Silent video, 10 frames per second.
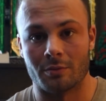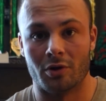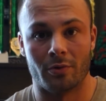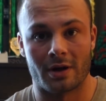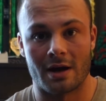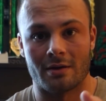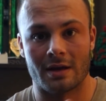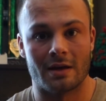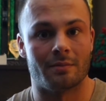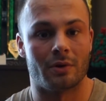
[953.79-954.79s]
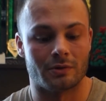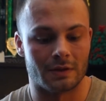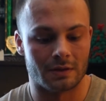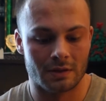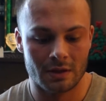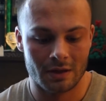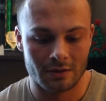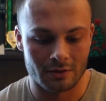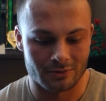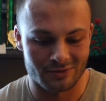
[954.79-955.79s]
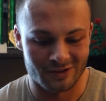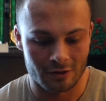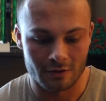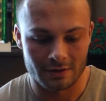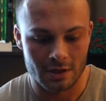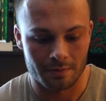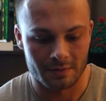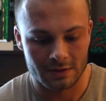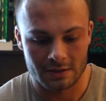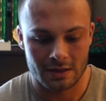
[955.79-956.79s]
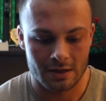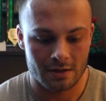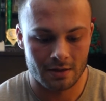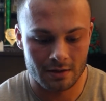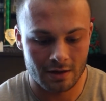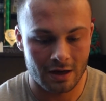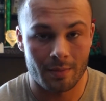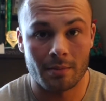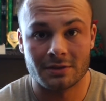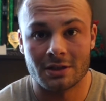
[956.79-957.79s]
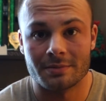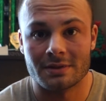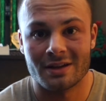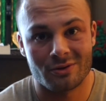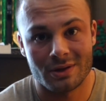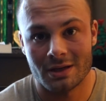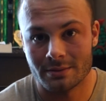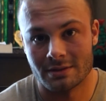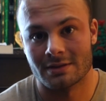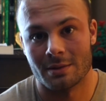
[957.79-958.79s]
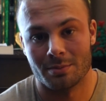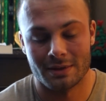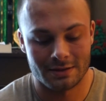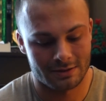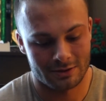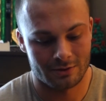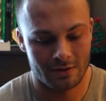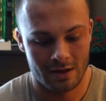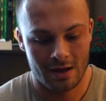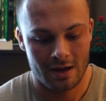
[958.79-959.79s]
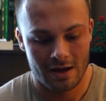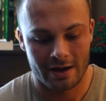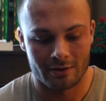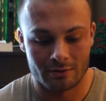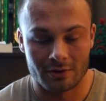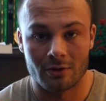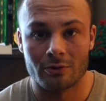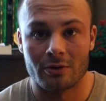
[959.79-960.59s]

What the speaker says: pre-workout and protein. Those are really the only supplements I take. I'm cheap as hell when it comes to supplements, so I don't go